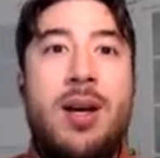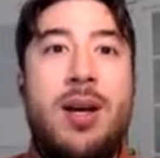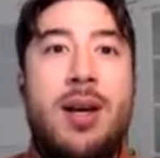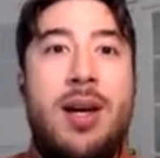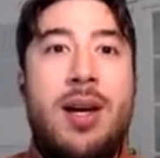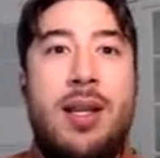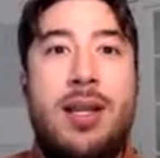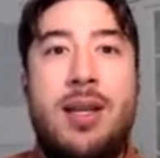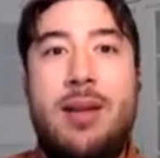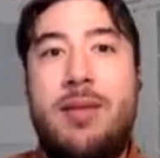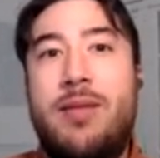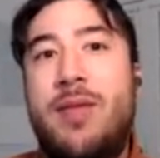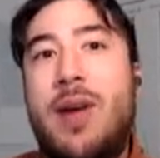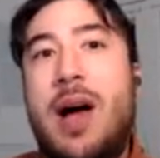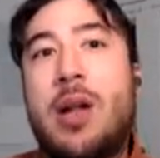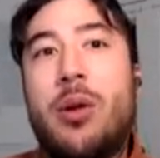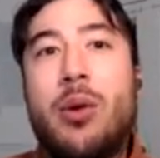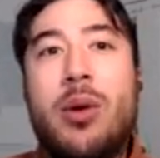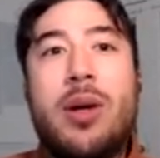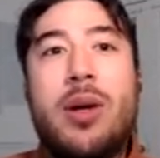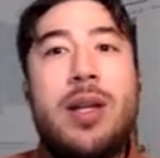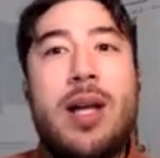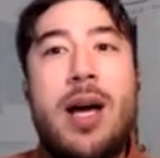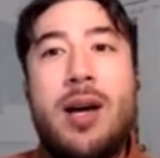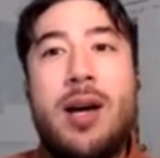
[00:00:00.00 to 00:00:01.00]
And then
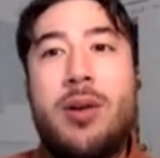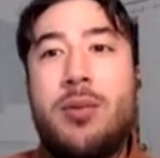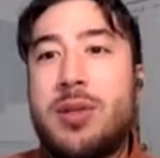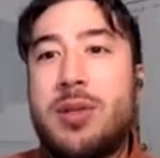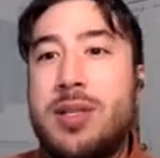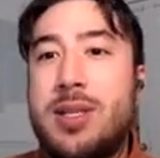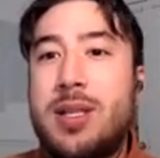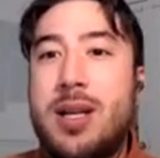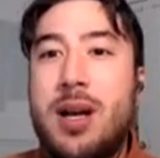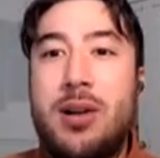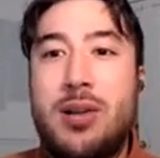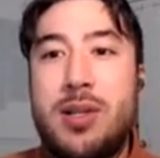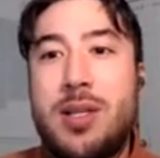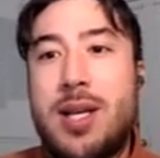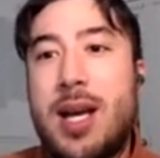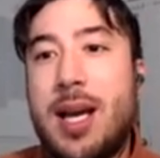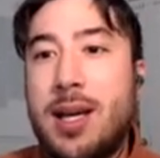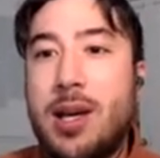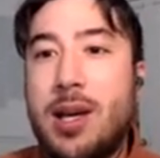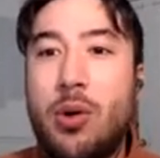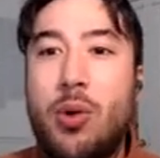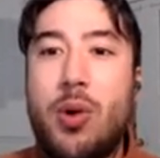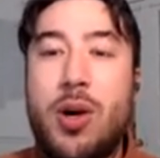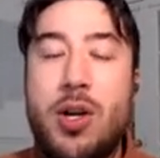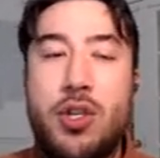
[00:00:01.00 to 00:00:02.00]
following that, we'll start
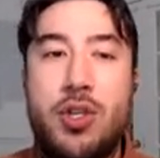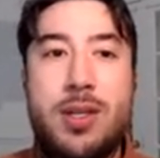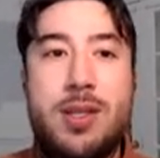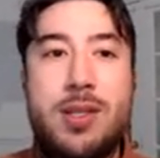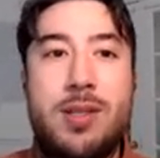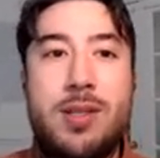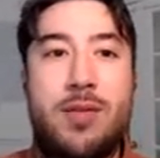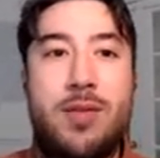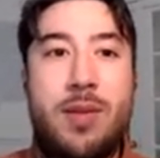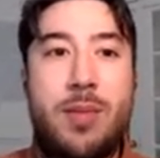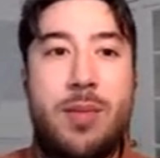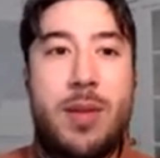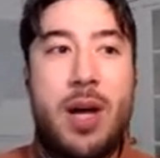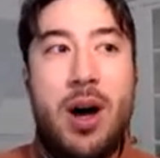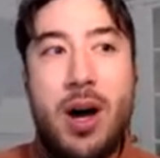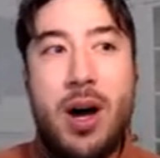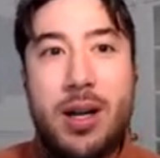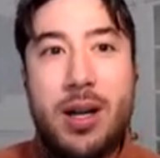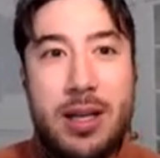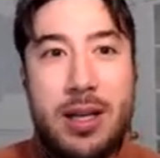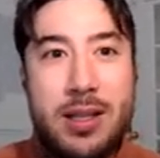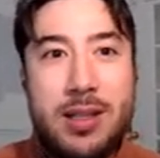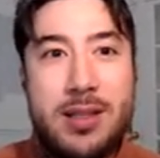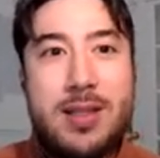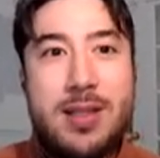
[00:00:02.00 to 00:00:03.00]
taking questions from the
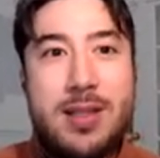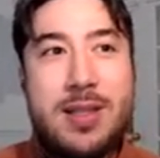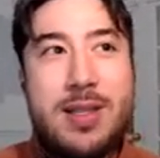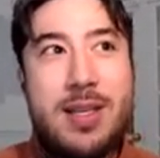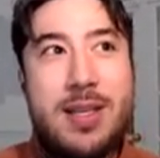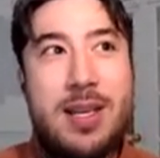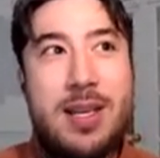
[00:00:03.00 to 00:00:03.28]
audience